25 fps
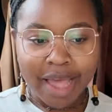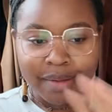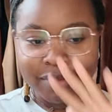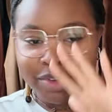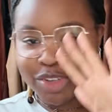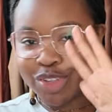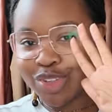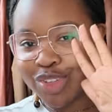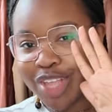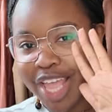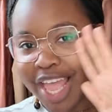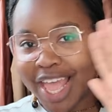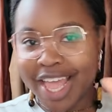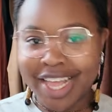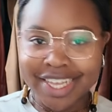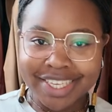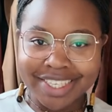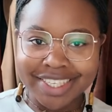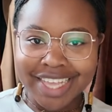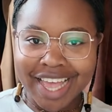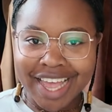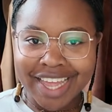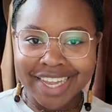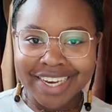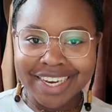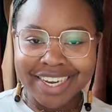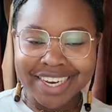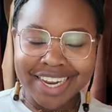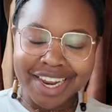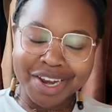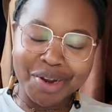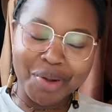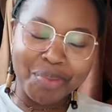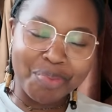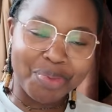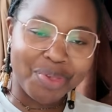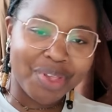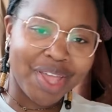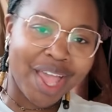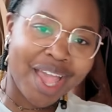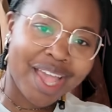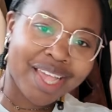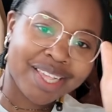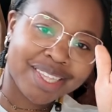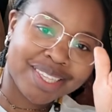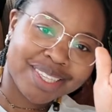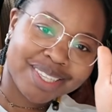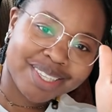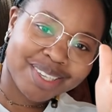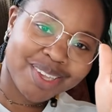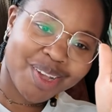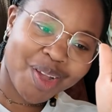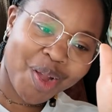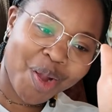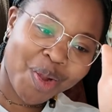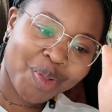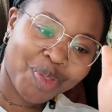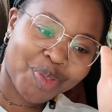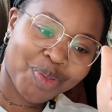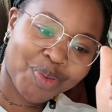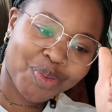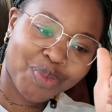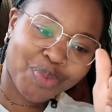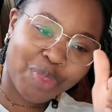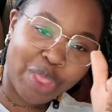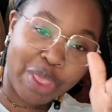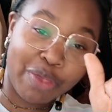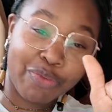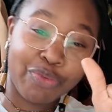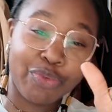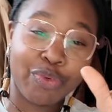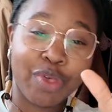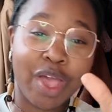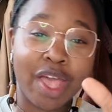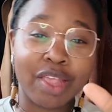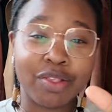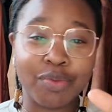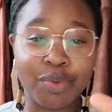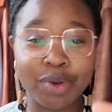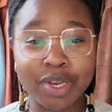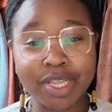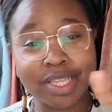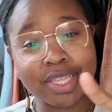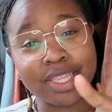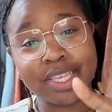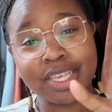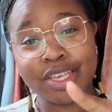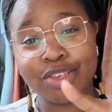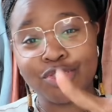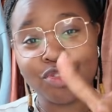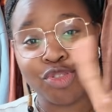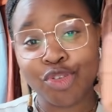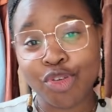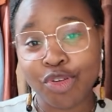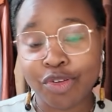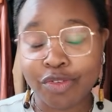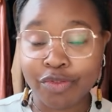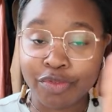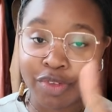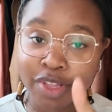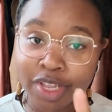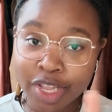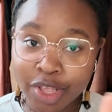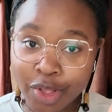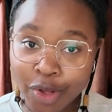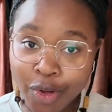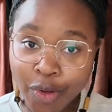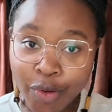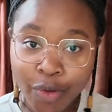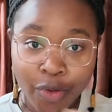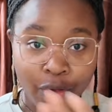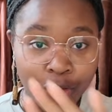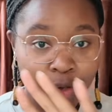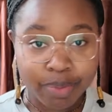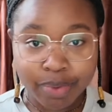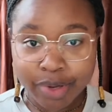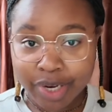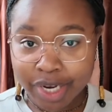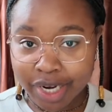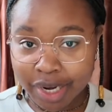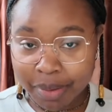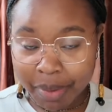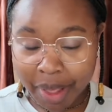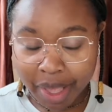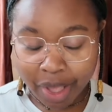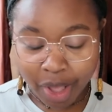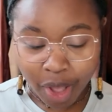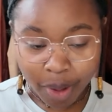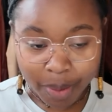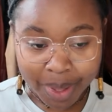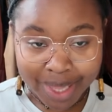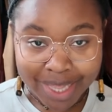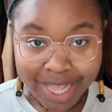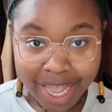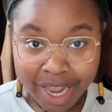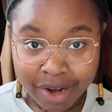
I'm just excited, and I hope you guys are too. If you guys want to see a certain video, put it in my comments.